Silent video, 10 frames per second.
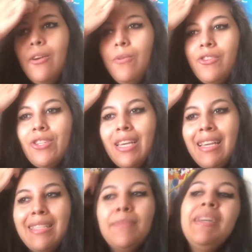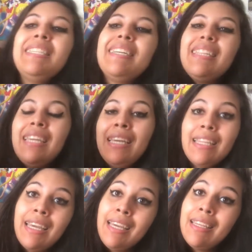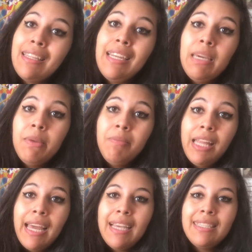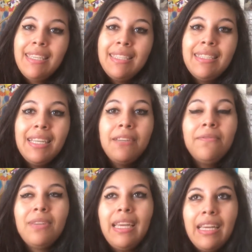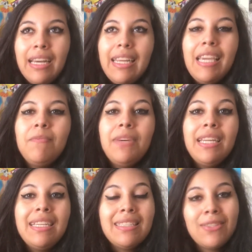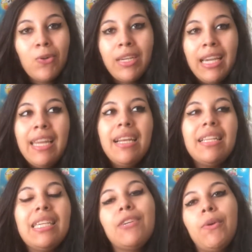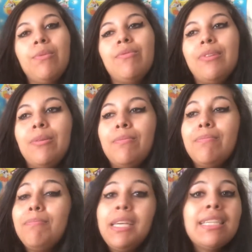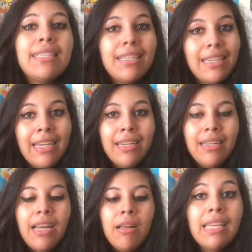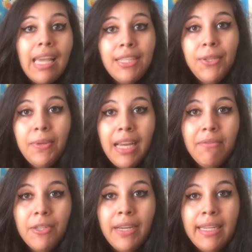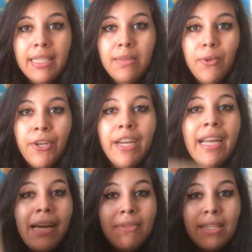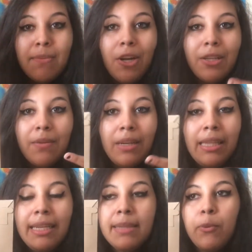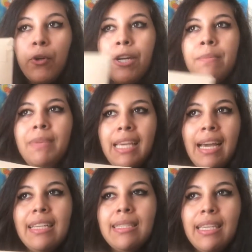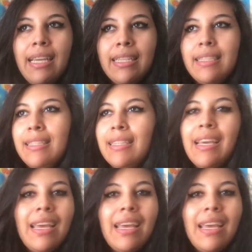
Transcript: which is basically, like the name implies, a stick of honey, but it's organically grown from bees in Canada. I don't have the Grand Explorer, I have the smaller one, the Explorer, because it's,